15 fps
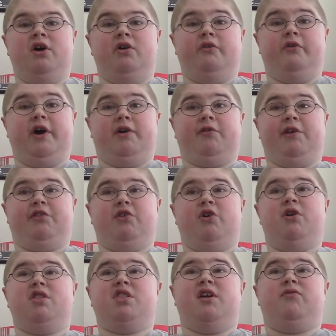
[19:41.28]
Like
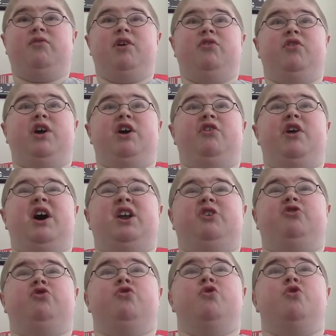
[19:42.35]
there is definitely a lot of
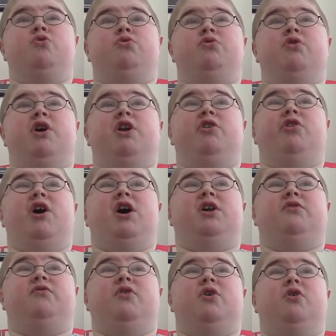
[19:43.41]
truth and a lot
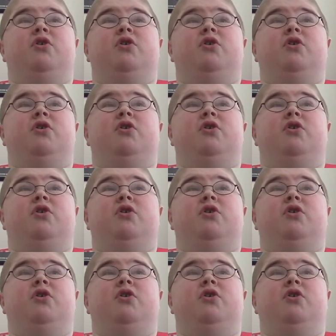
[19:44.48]
of